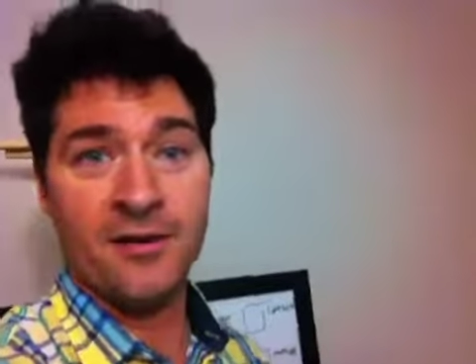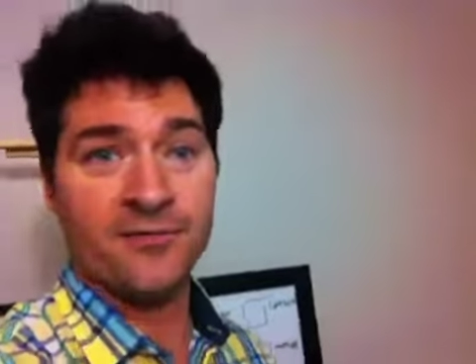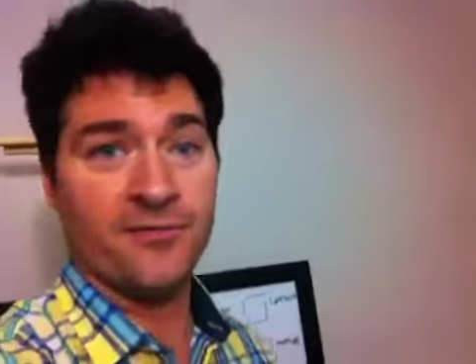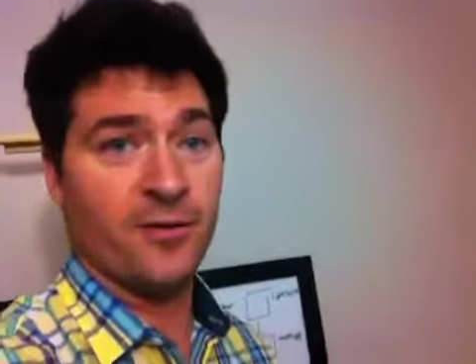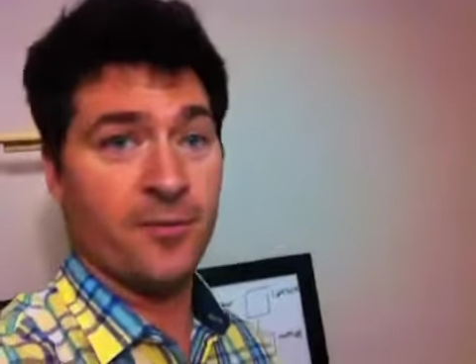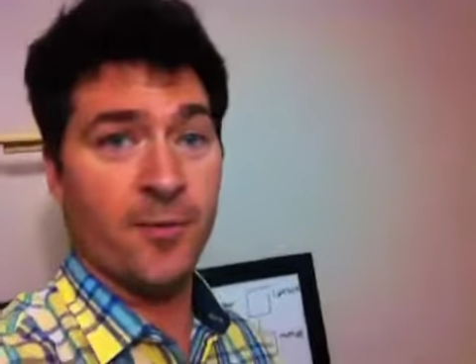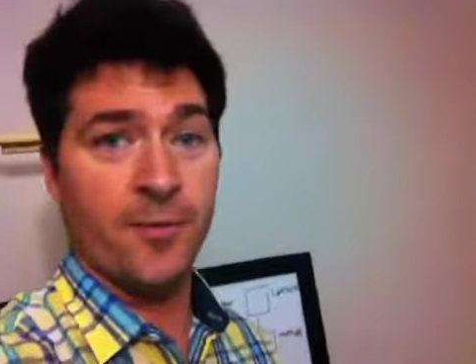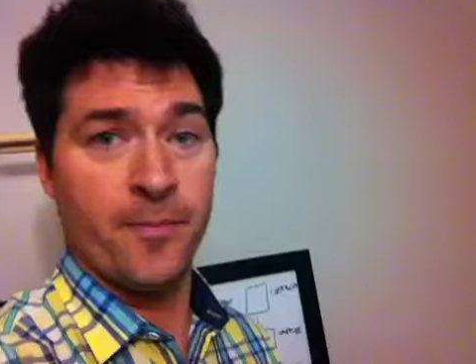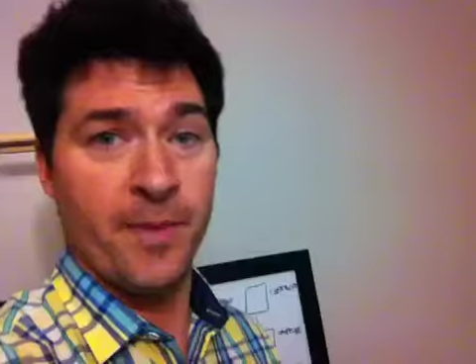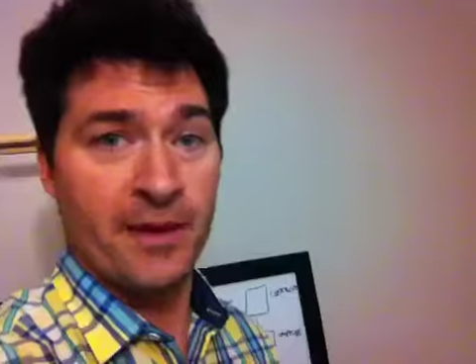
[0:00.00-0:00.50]

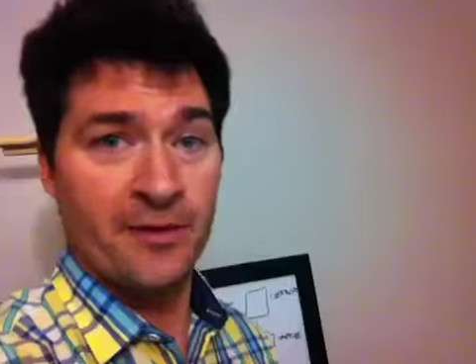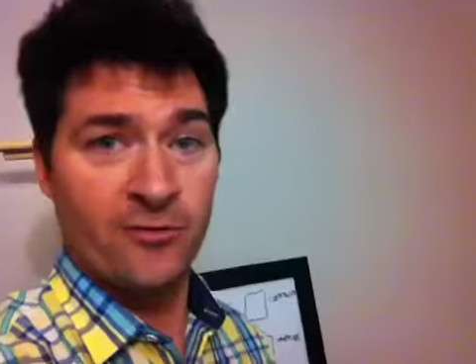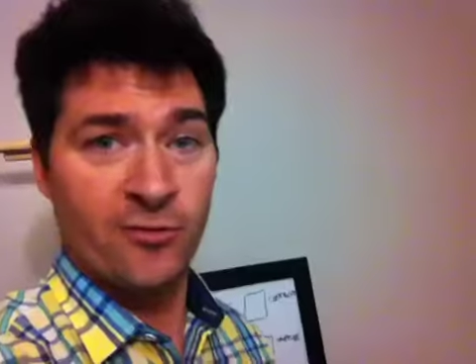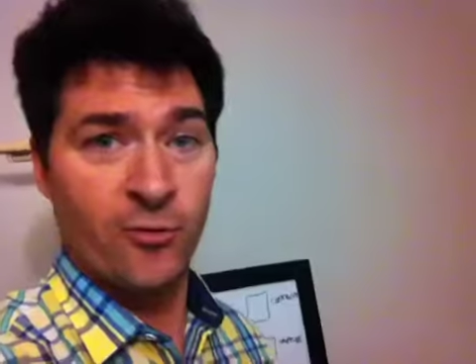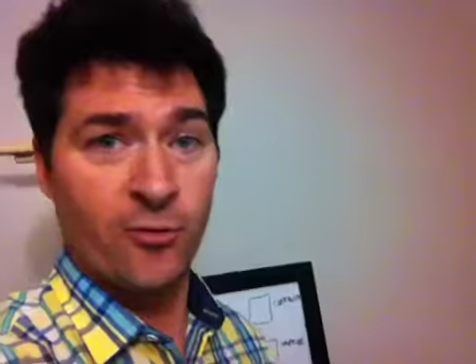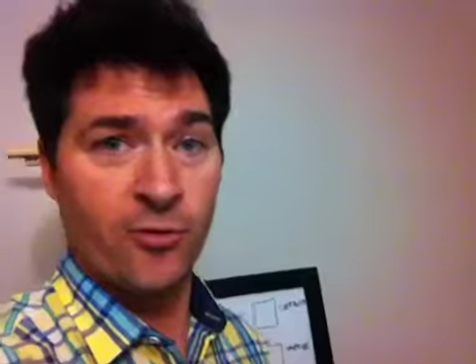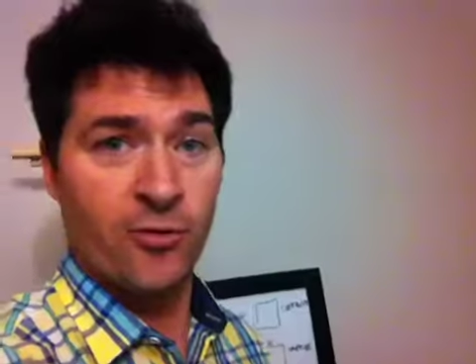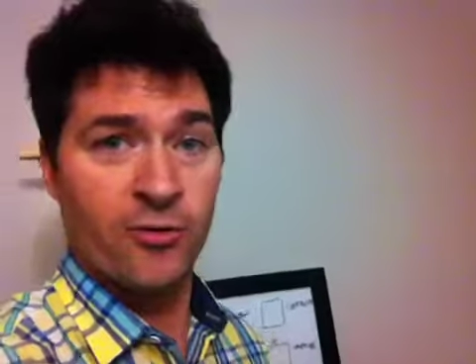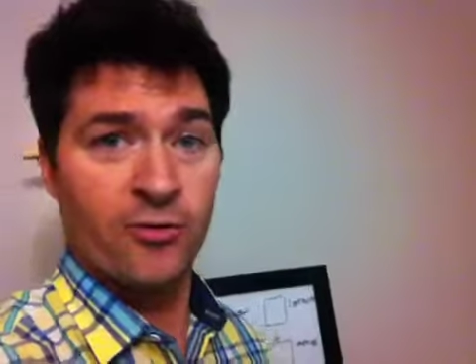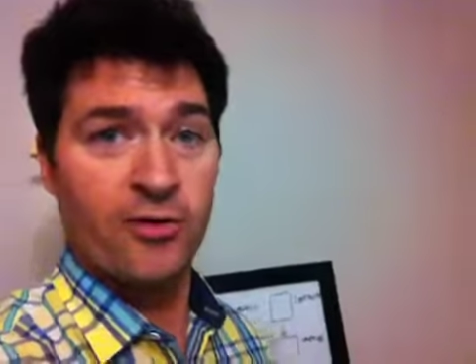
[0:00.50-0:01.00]
from a
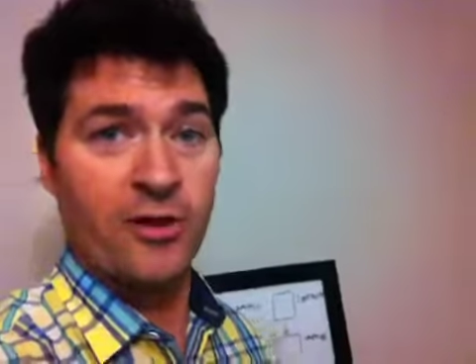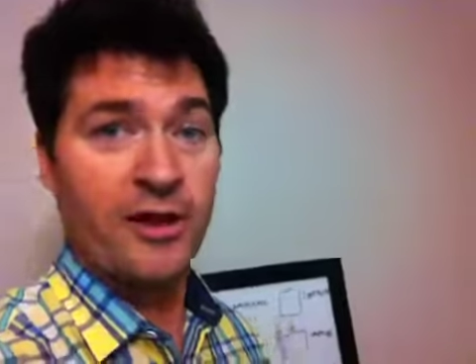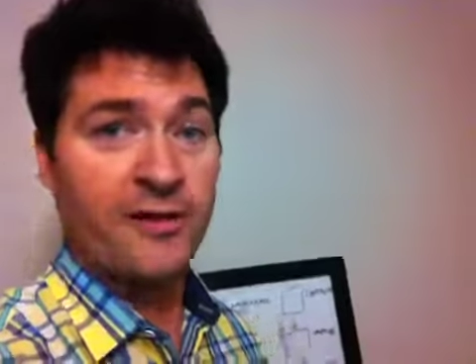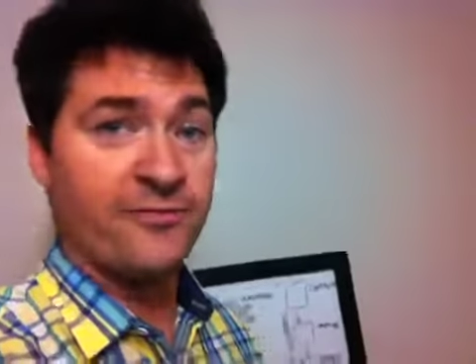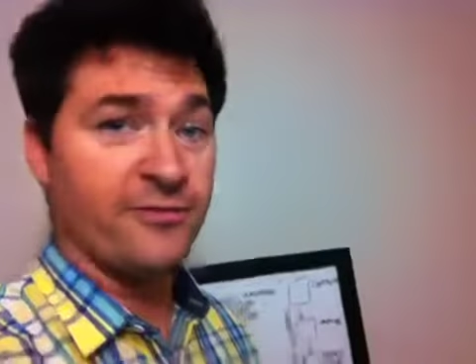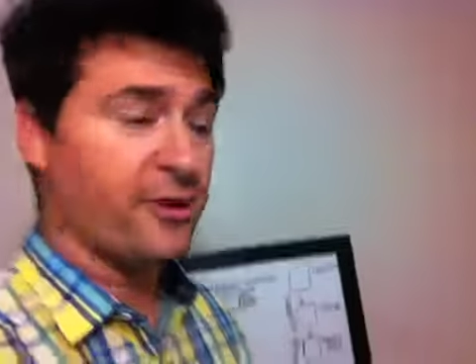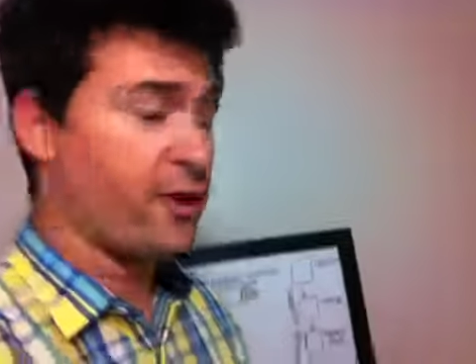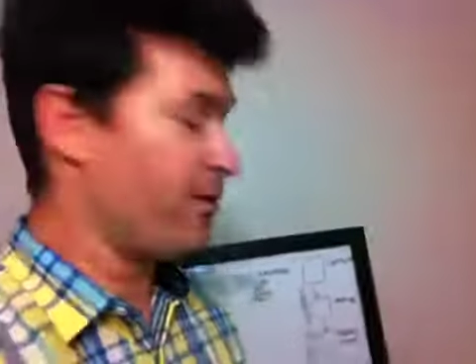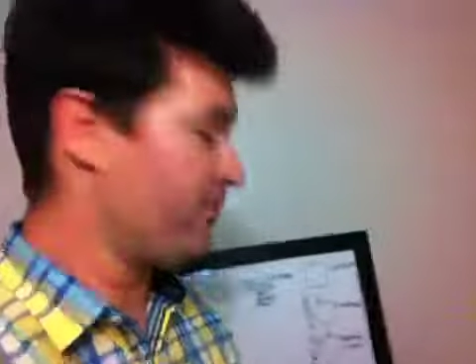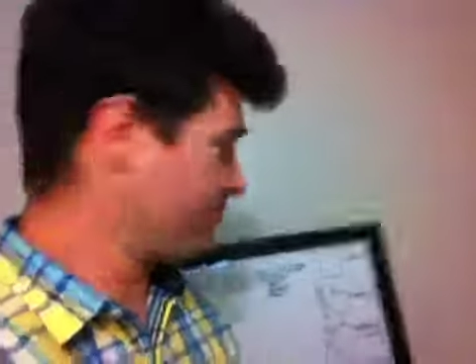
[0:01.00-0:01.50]
mentor or
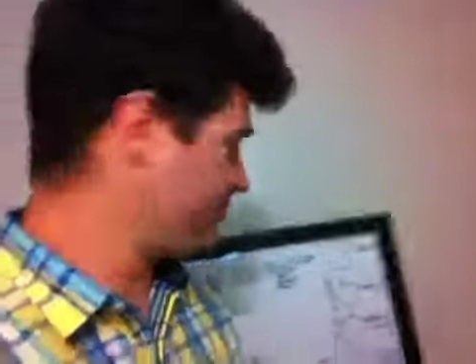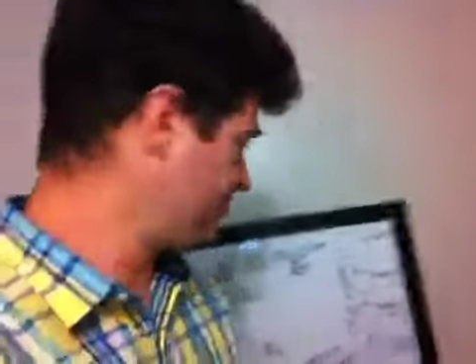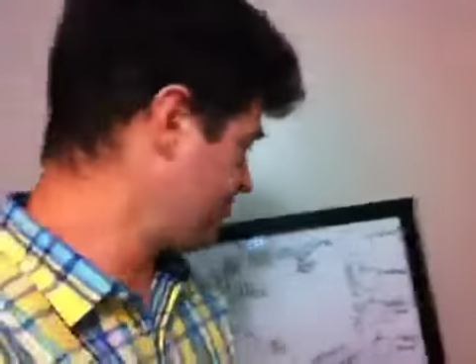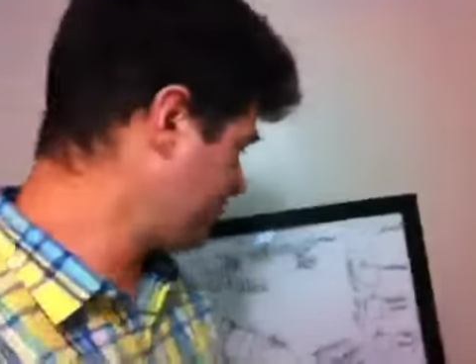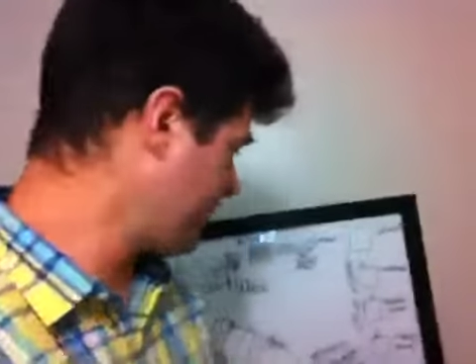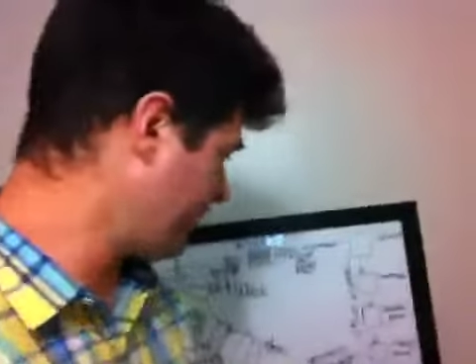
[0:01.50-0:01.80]
life coach or